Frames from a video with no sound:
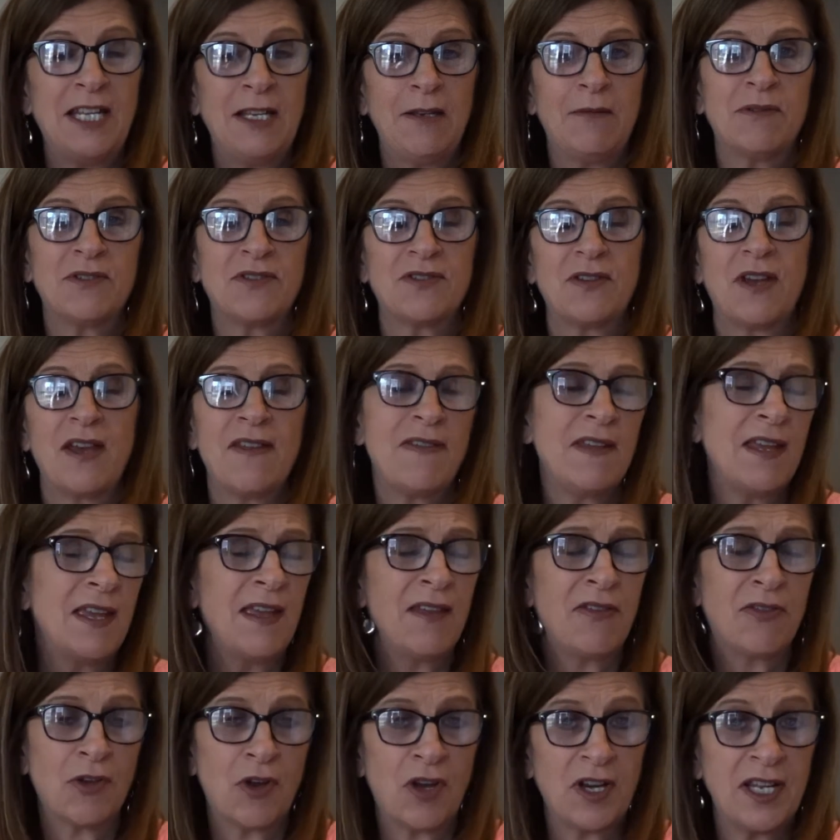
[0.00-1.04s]
I think
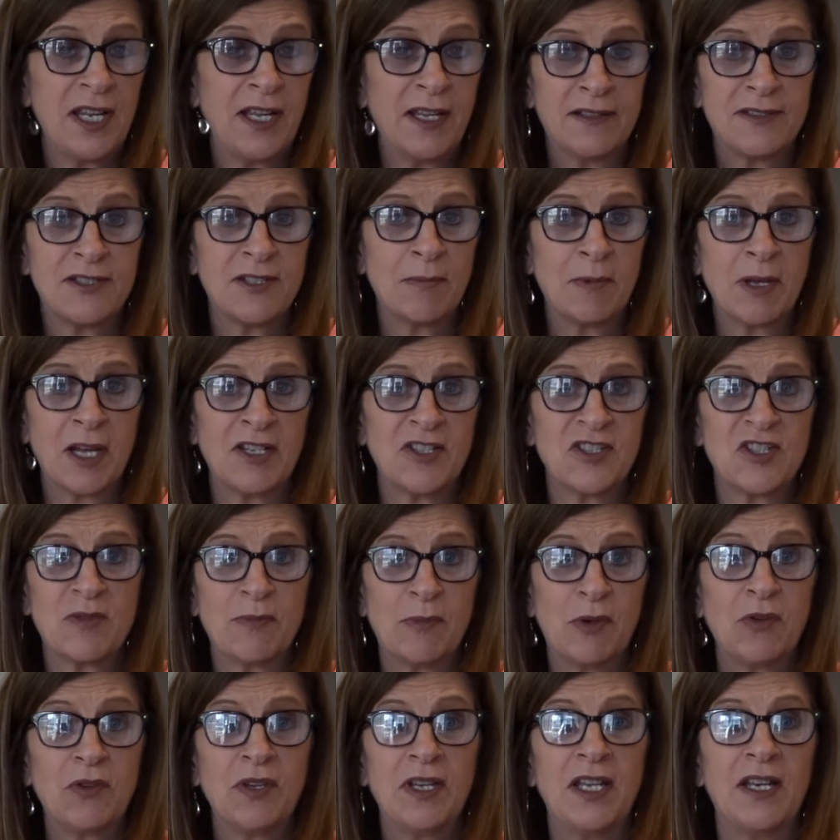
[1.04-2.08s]
he thought he had some kind of
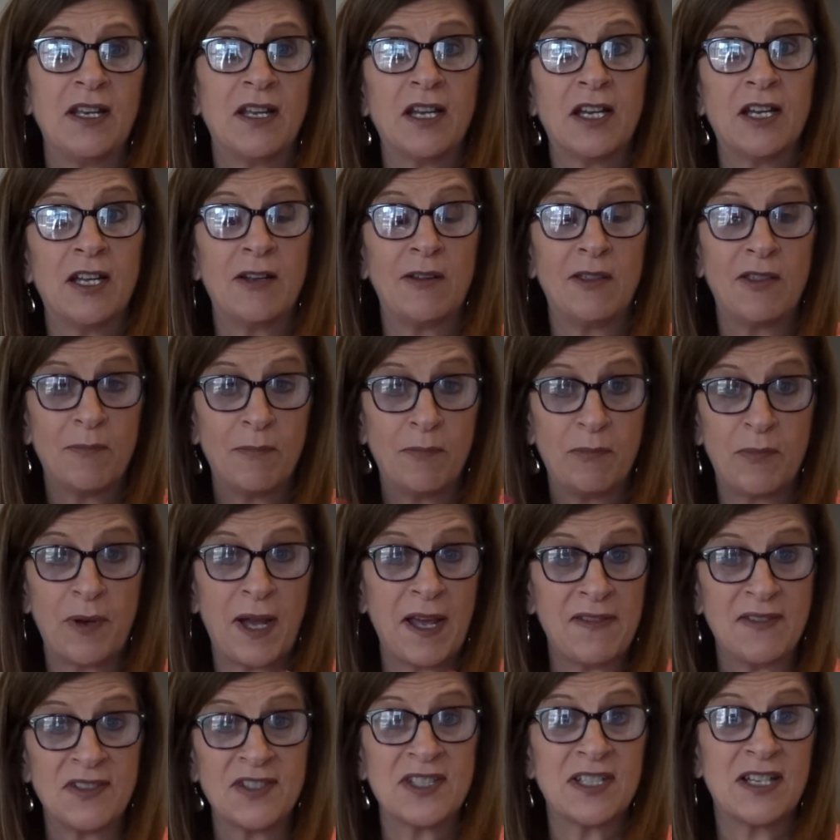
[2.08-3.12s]
smoking gun
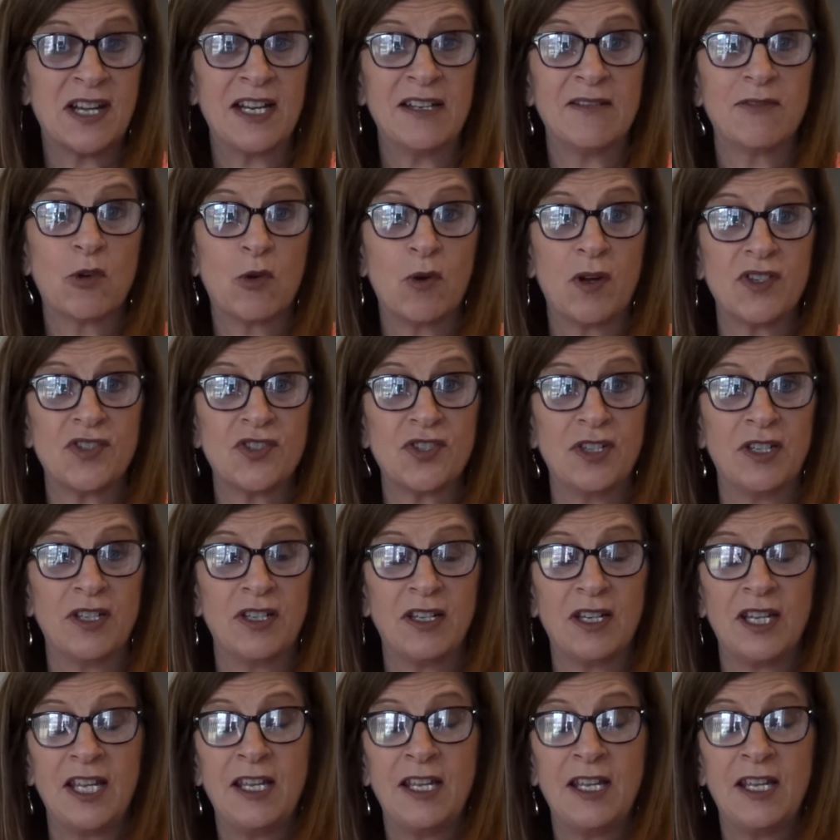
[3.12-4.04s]
by this line of questioning.